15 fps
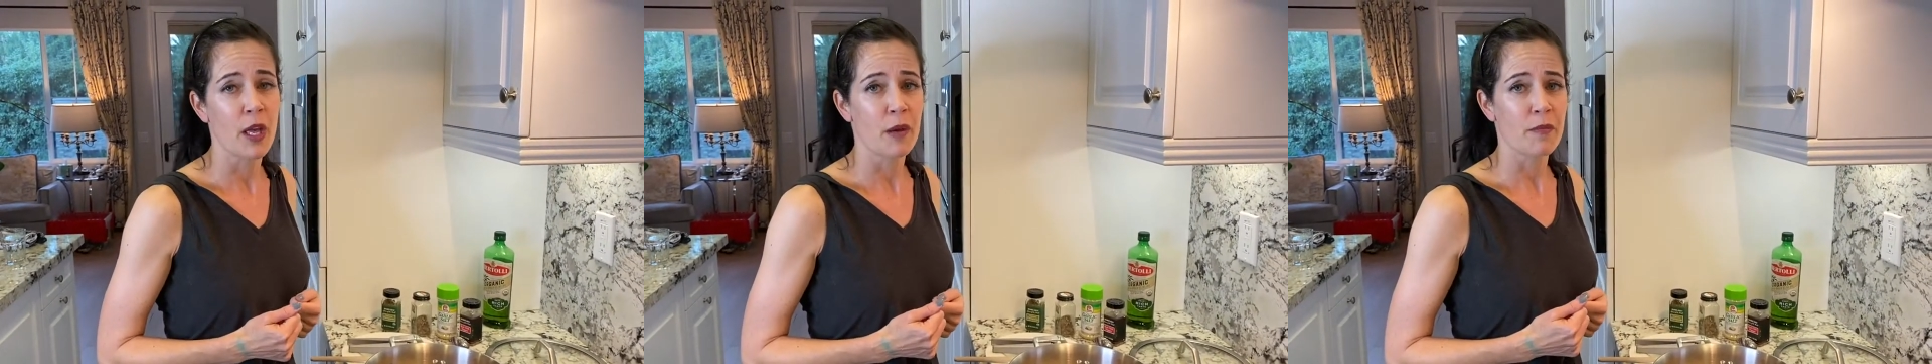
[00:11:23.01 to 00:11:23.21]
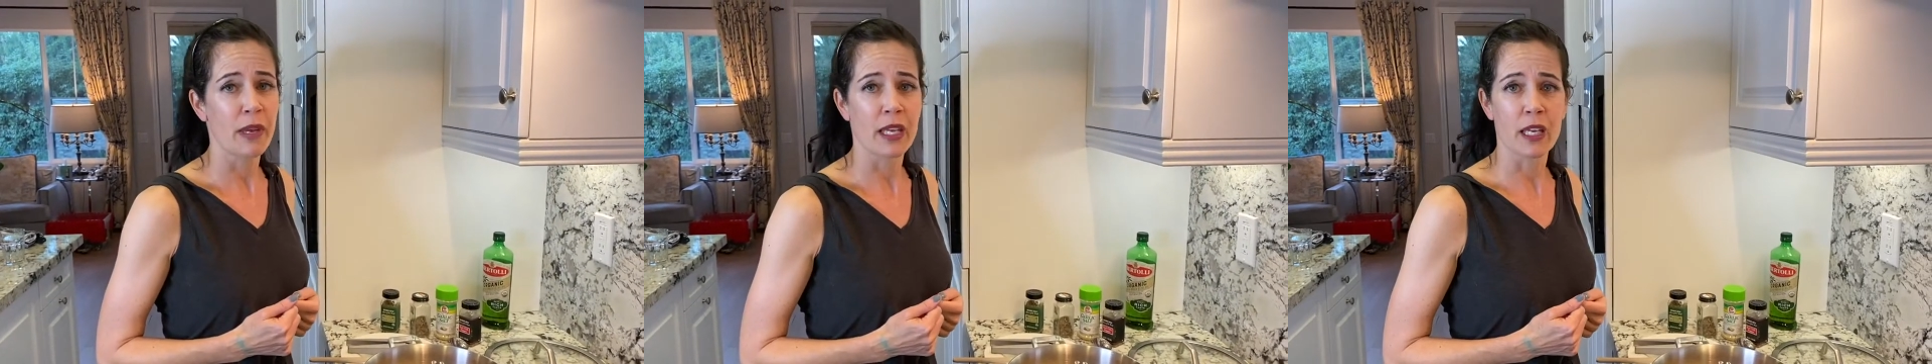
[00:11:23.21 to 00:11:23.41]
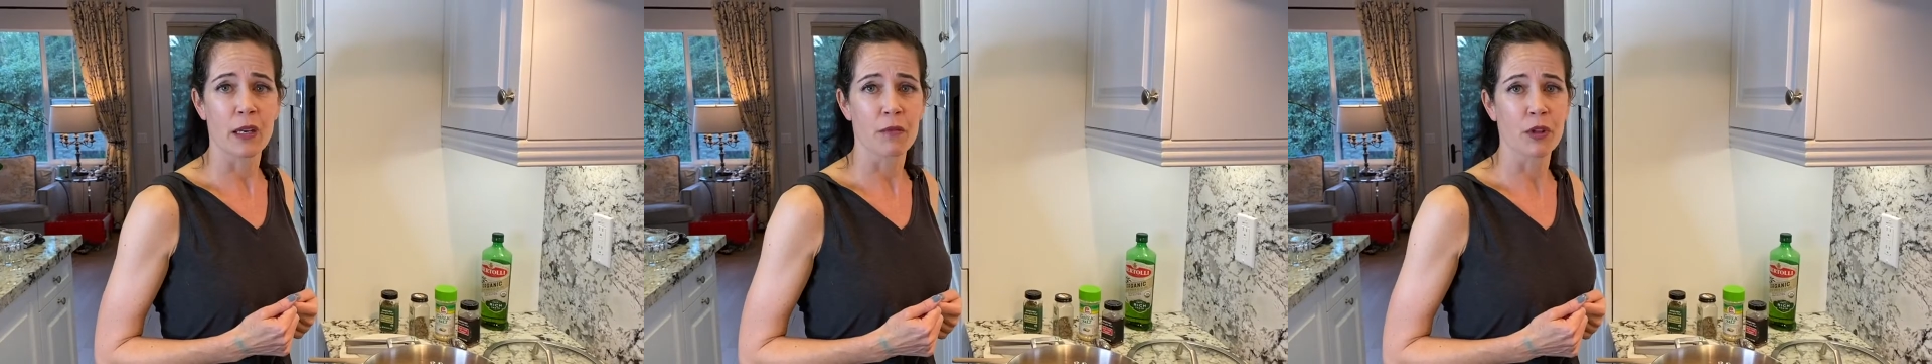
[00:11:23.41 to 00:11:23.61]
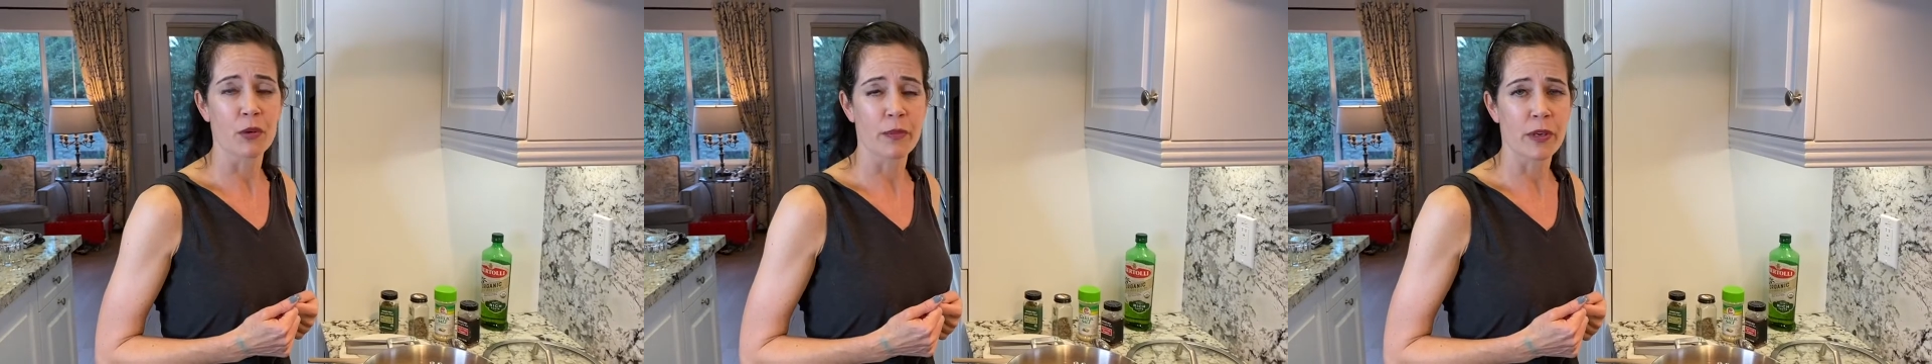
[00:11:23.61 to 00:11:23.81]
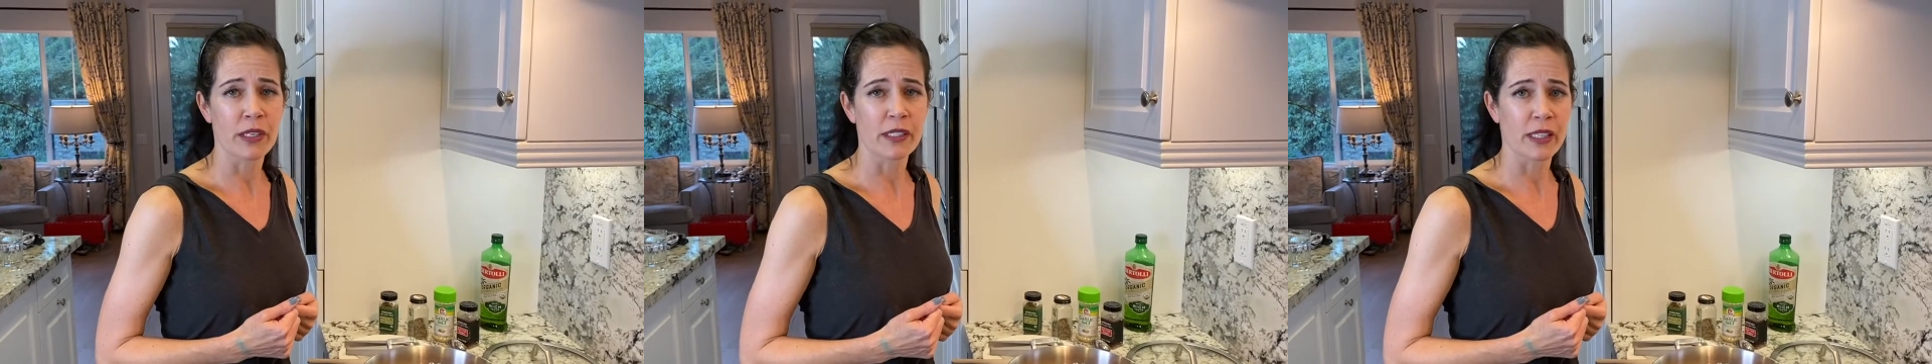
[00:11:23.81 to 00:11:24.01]
making
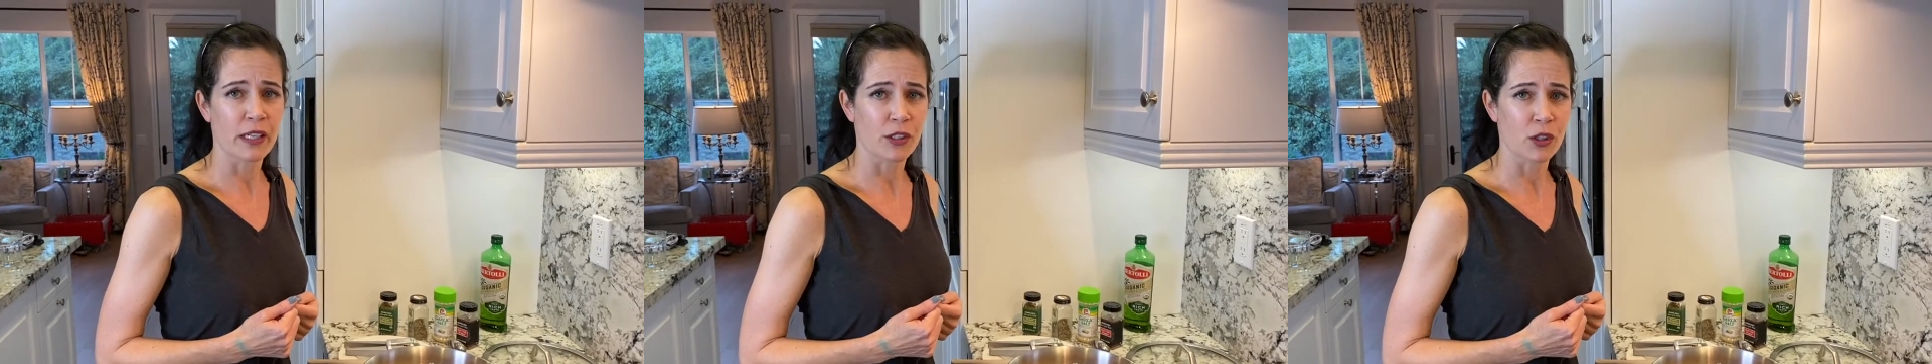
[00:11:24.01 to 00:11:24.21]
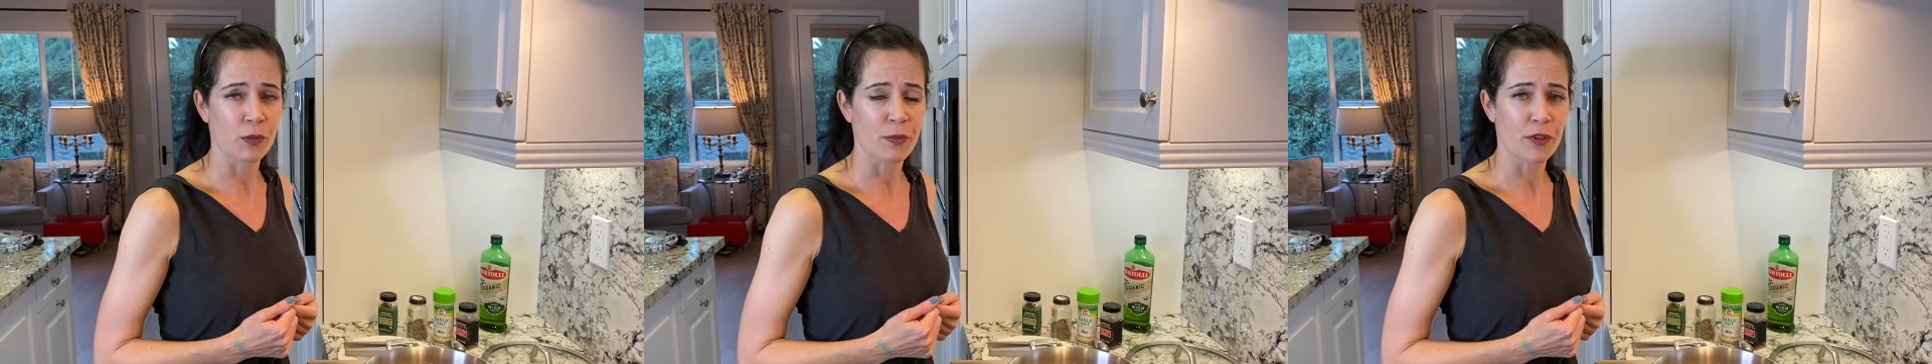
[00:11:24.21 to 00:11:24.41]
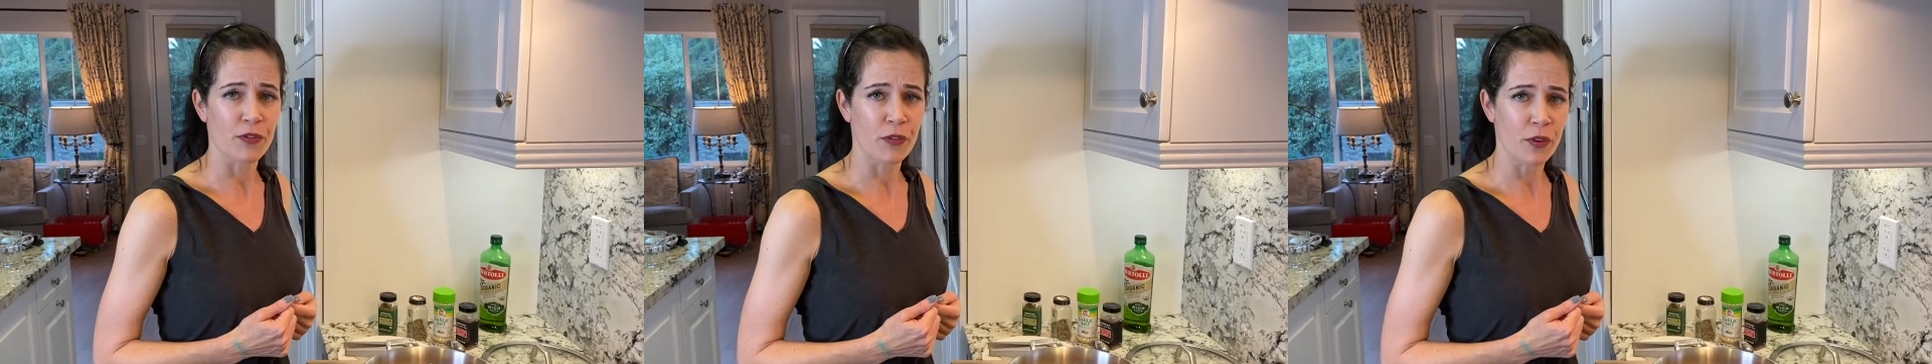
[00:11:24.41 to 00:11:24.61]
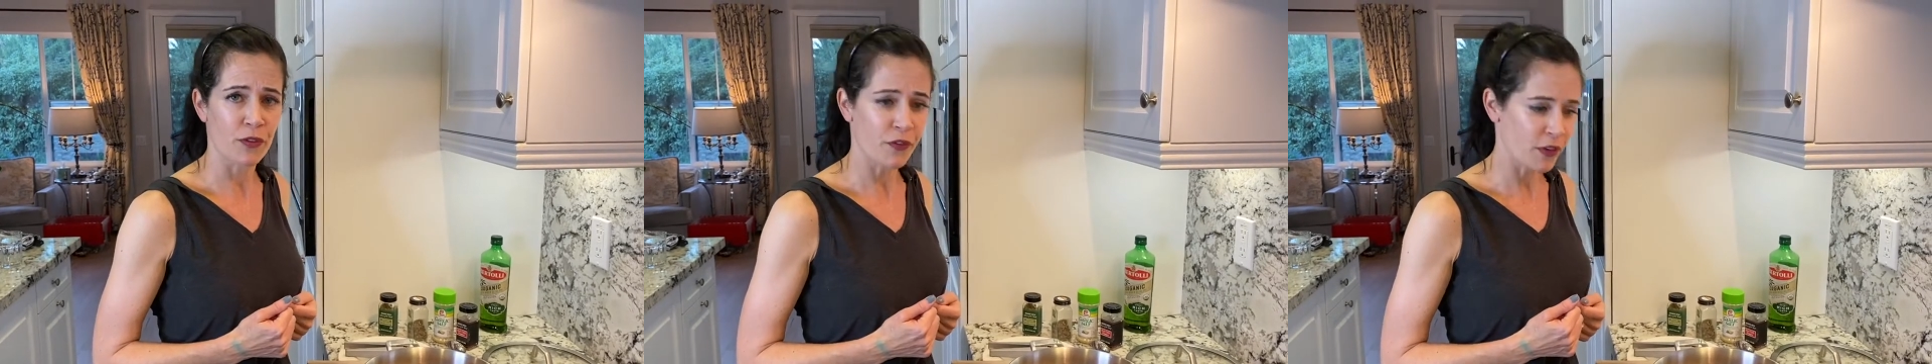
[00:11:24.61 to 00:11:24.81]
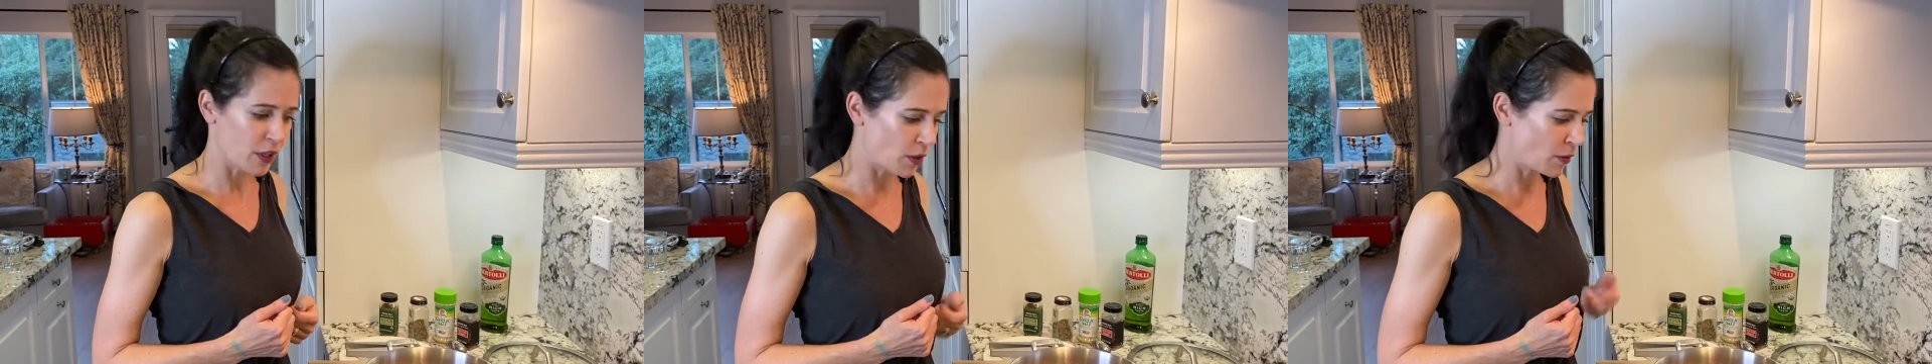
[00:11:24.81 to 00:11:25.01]
blueberries that superfood
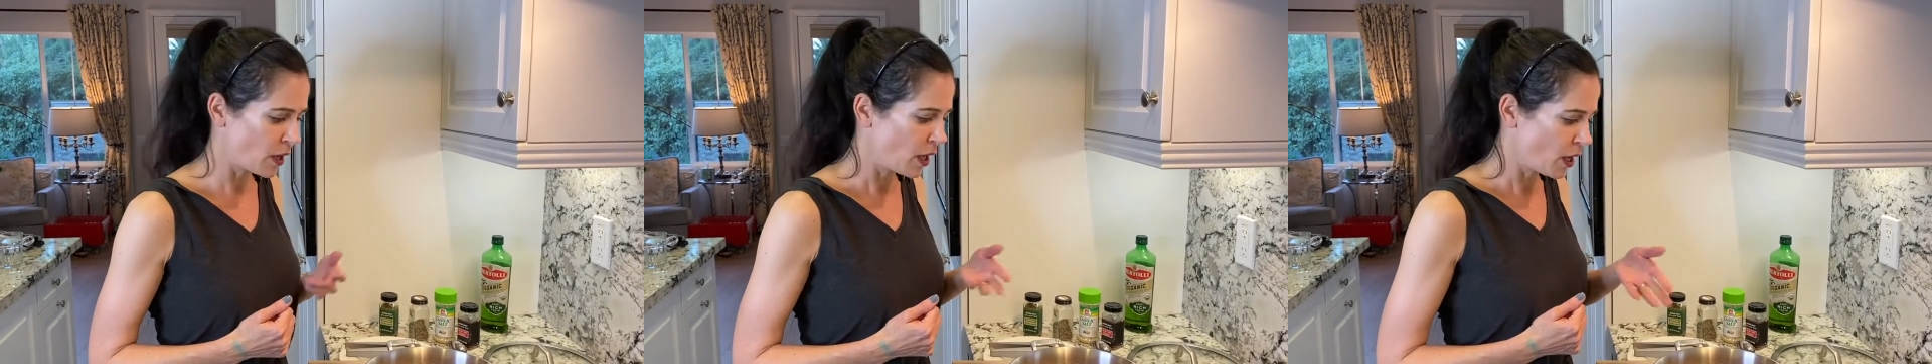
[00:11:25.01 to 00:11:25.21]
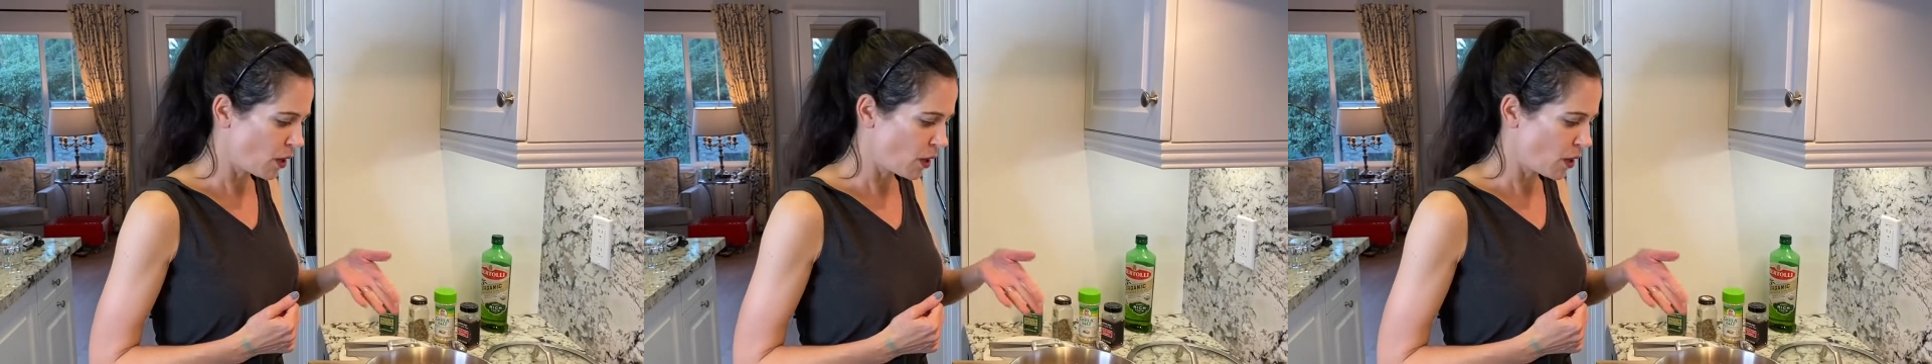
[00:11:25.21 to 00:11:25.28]
for you.